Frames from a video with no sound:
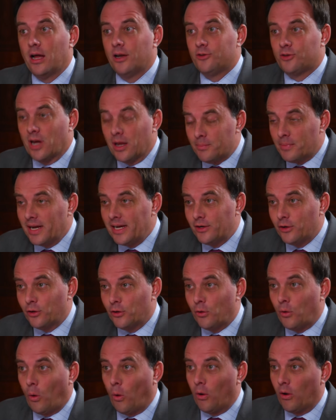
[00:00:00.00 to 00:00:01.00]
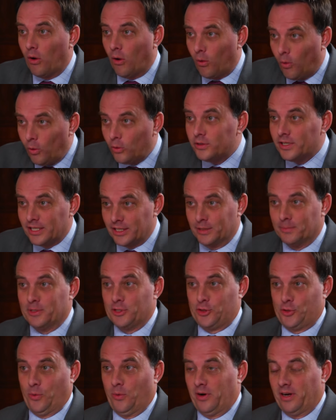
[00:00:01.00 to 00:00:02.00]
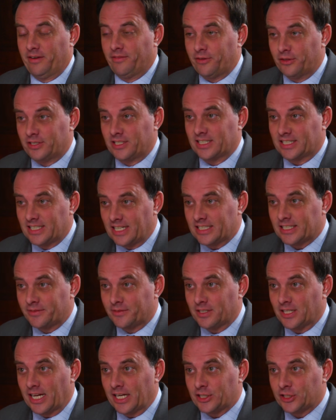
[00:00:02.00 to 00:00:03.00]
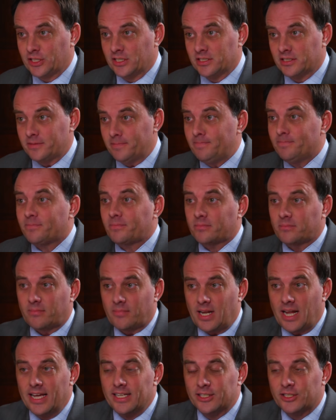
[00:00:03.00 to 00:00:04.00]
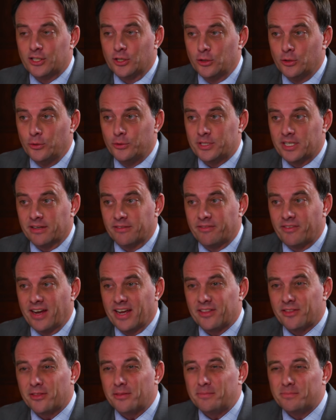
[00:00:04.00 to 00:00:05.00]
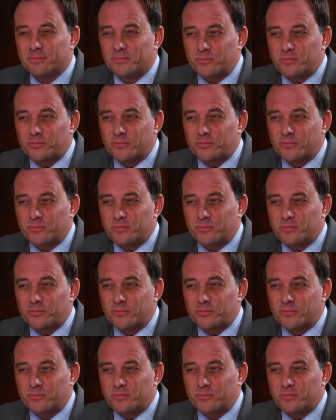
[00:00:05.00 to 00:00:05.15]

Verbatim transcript: John Boehner holding the majority for successive elections and still losing faith.